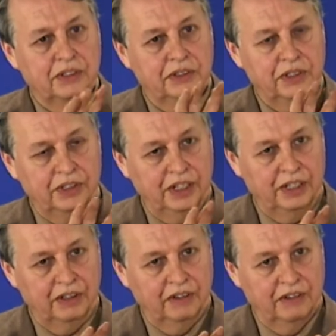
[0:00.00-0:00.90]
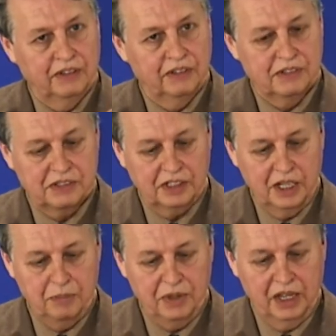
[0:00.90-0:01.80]
during
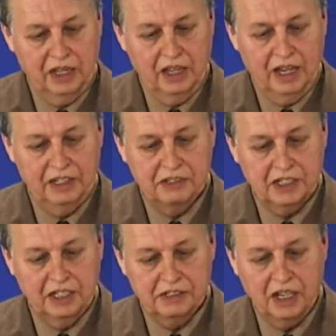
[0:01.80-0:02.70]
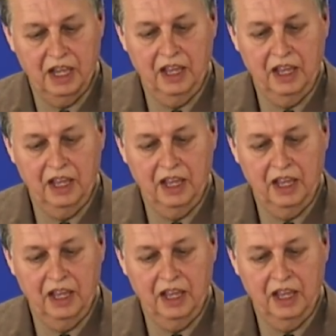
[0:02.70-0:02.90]
sleeping, and he says,